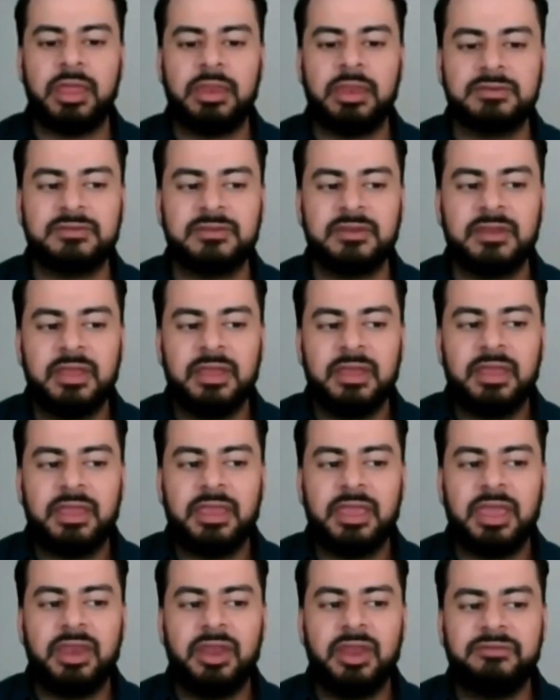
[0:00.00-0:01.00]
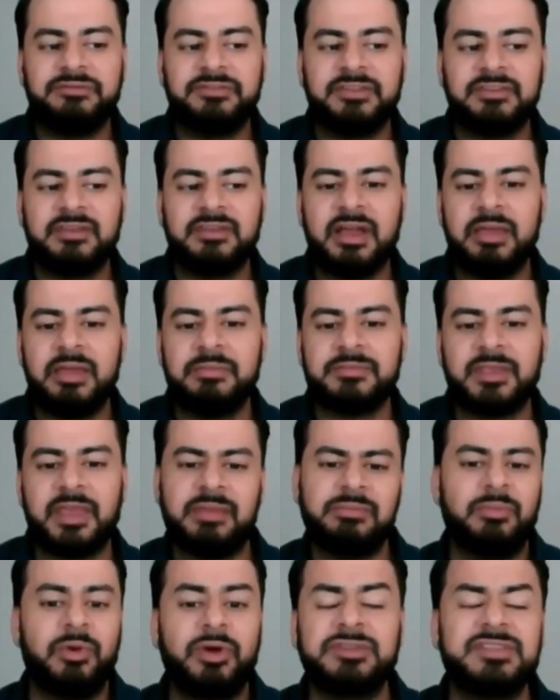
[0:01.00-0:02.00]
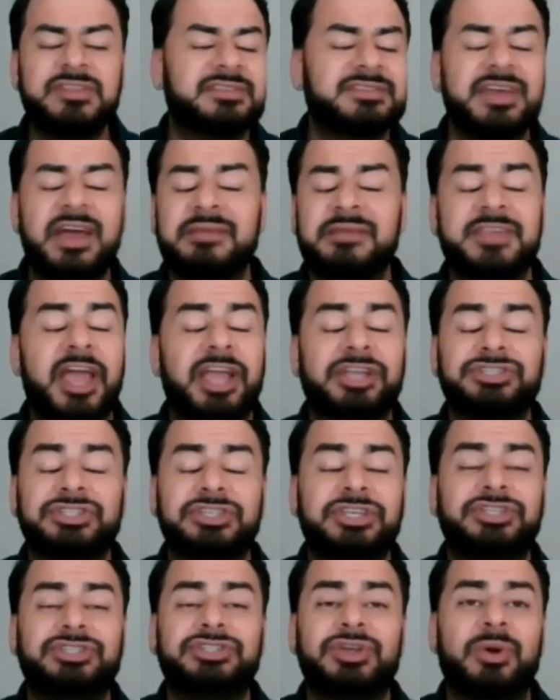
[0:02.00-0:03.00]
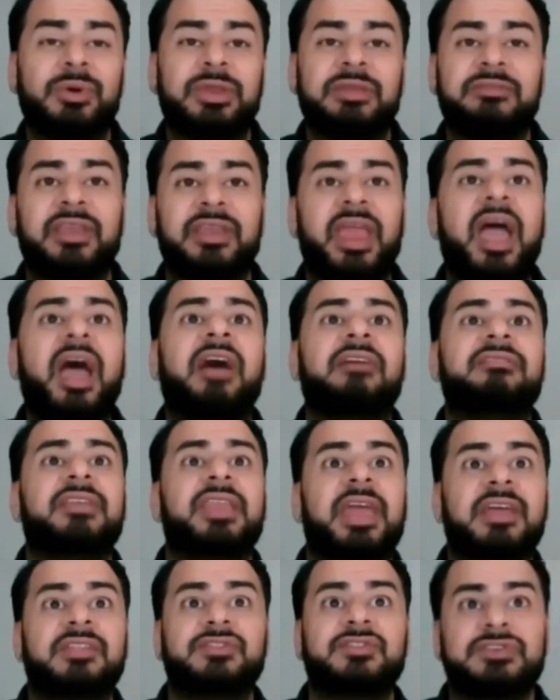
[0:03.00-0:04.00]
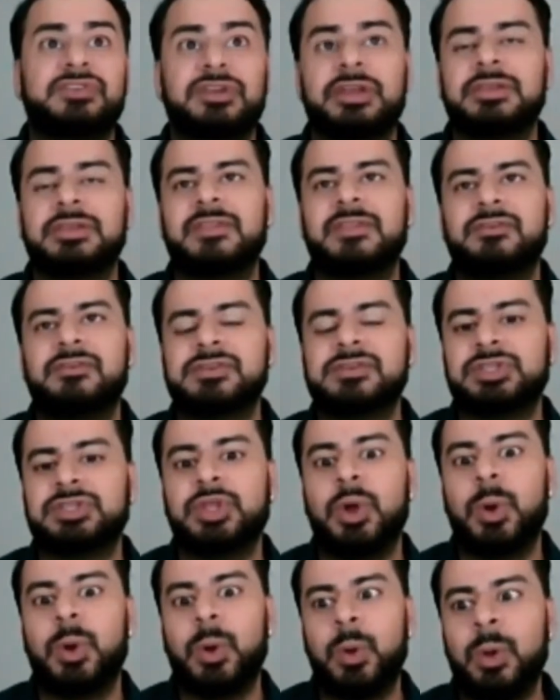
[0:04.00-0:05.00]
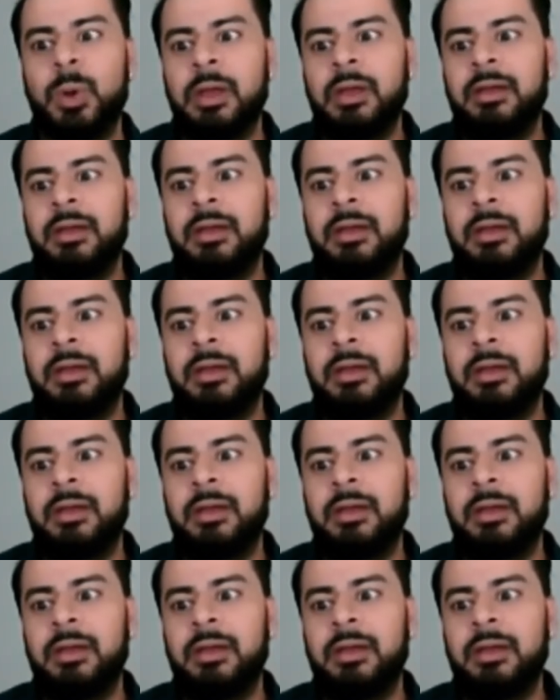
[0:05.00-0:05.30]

And, and oftentimes, and most of the times I actually don't even have an answer because there is no